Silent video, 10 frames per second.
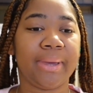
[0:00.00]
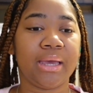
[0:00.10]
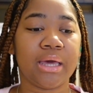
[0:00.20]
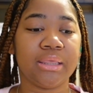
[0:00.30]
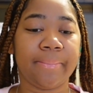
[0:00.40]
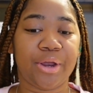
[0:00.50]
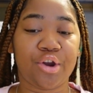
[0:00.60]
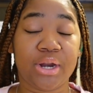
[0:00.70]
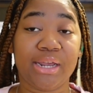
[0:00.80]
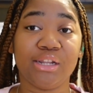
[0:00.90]
make the
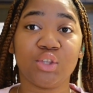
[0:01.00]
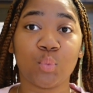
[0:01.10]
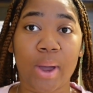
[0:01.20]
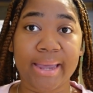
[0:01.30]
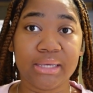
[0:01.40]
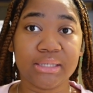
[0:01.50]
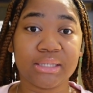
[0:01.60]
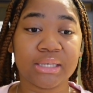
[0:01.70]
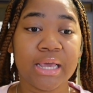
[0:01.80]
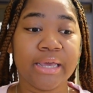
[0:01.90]
marinade twice